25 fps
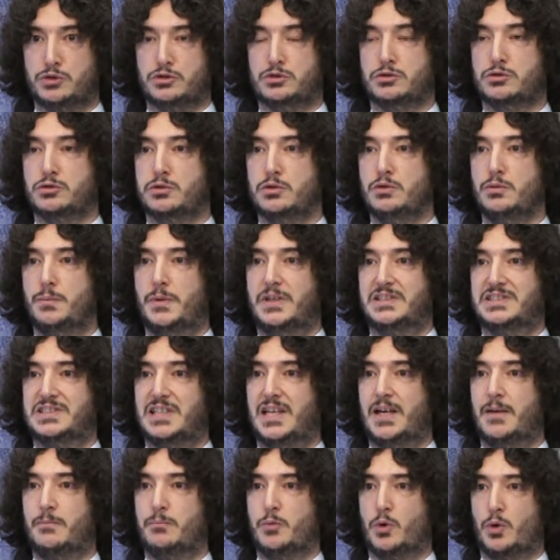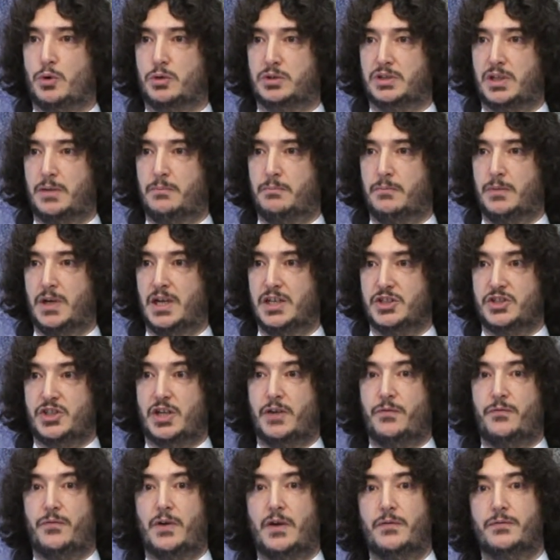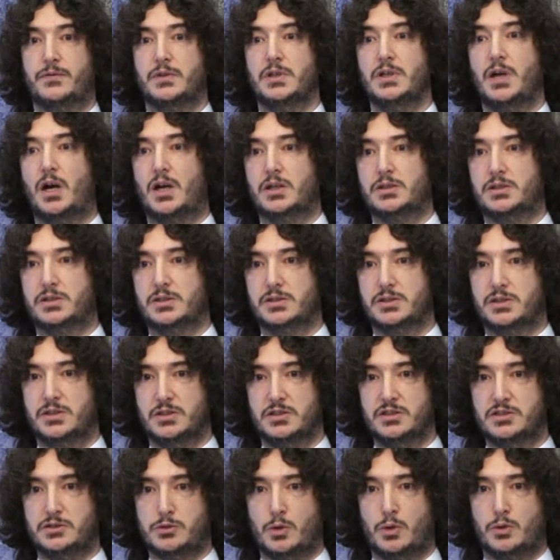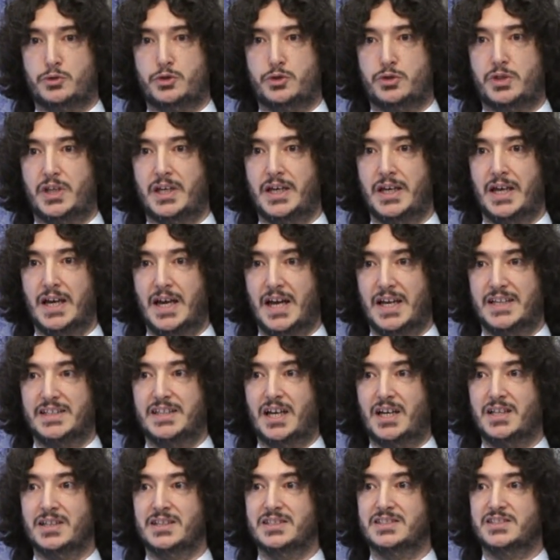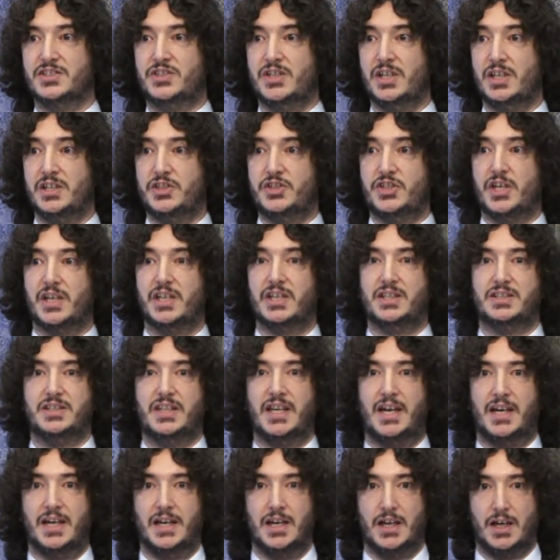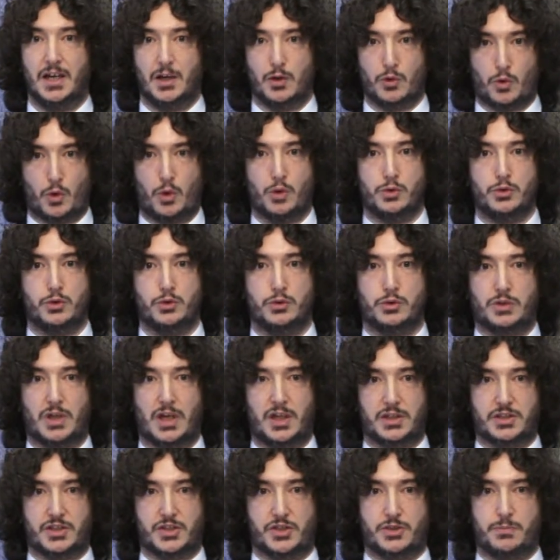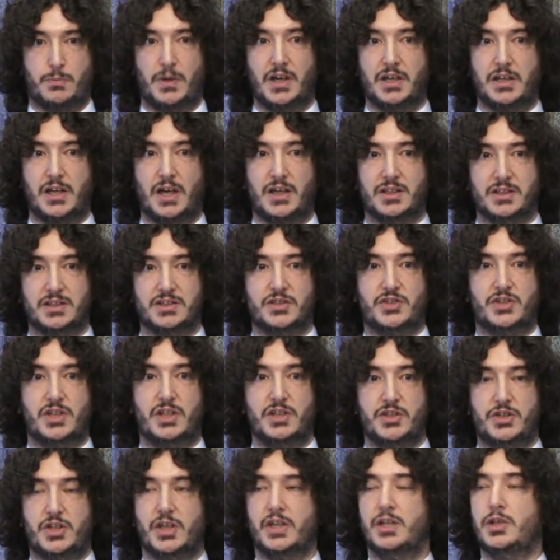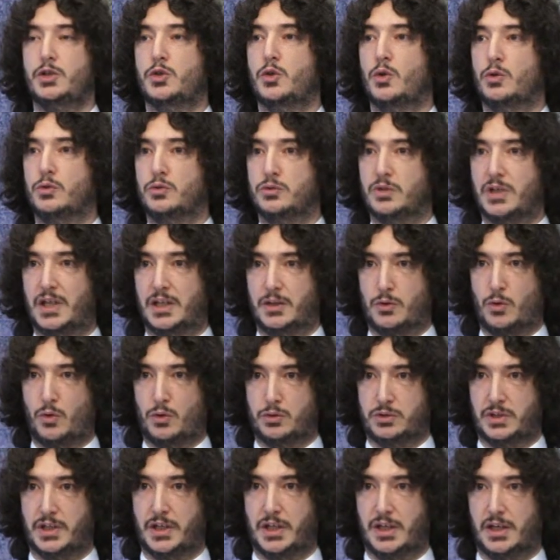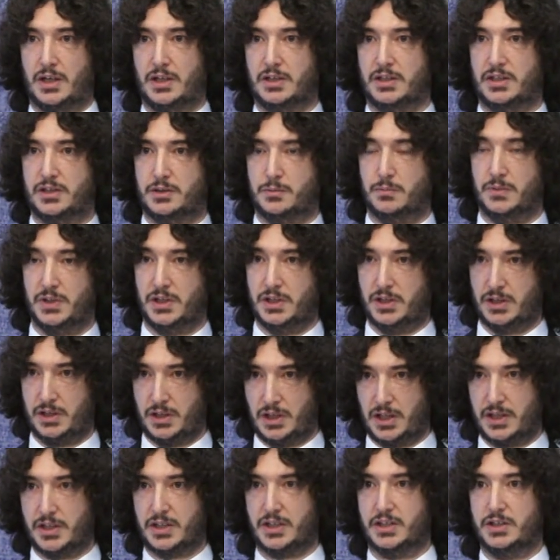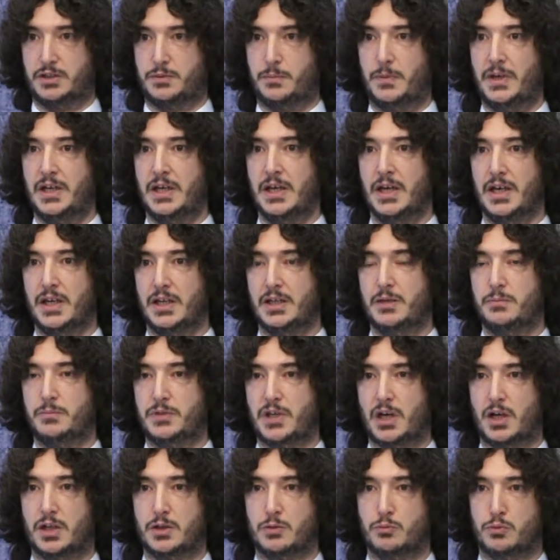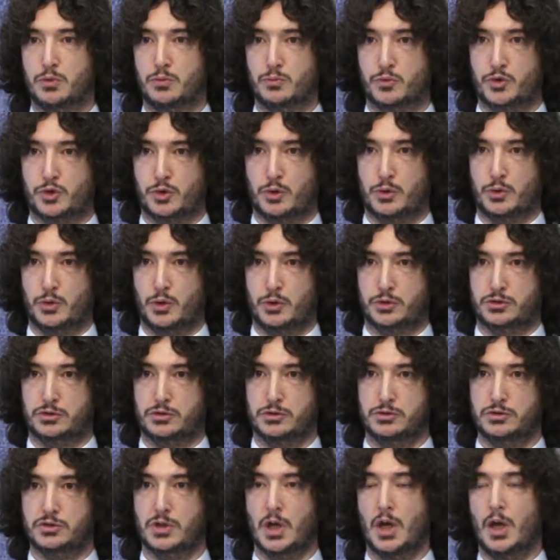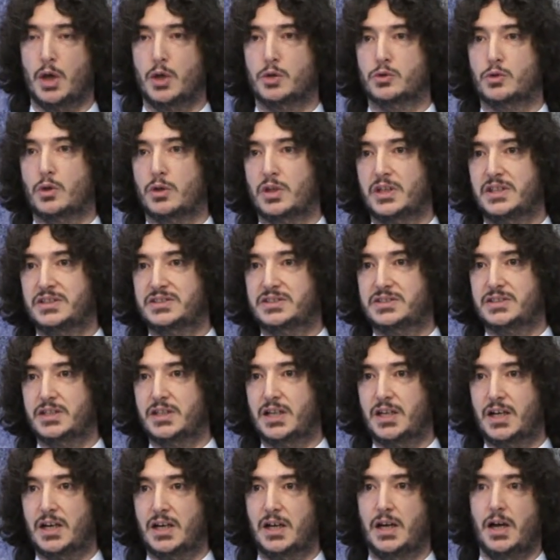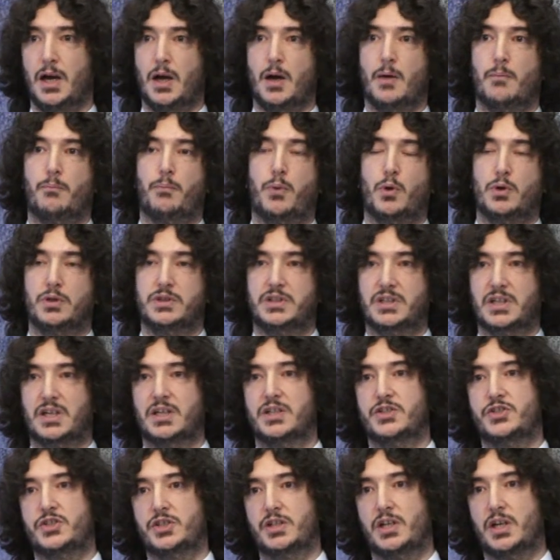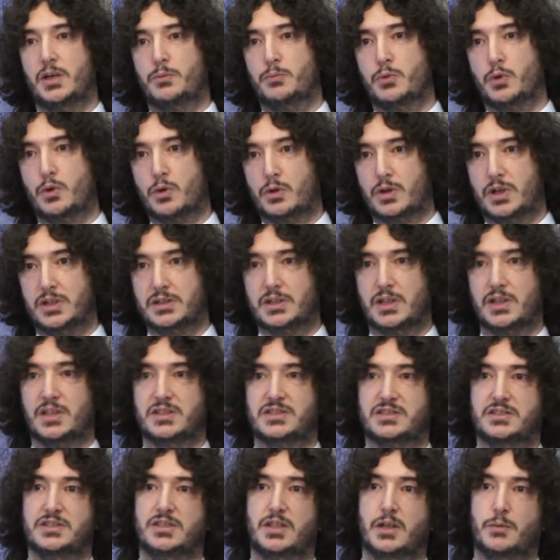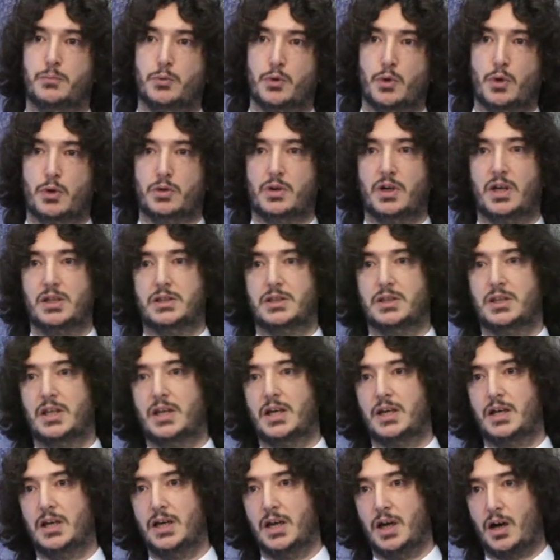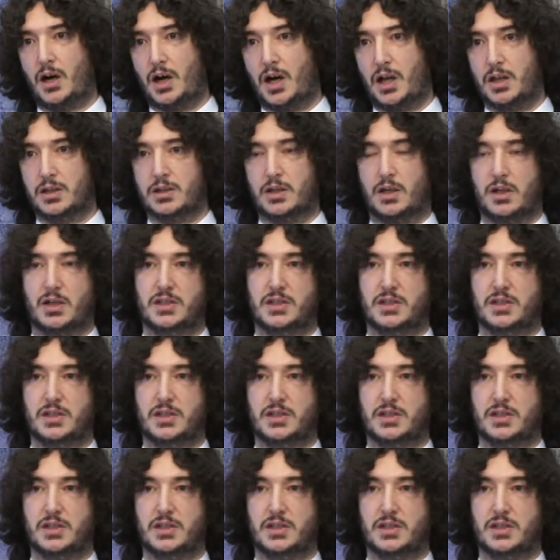As one increases the transparency, the opportunity to discuss the issues with content and to develop content arises. Hence, this is an important method of eliminating the asymmetries between politician and bureaucrat, bureaucrat and public, public and politician.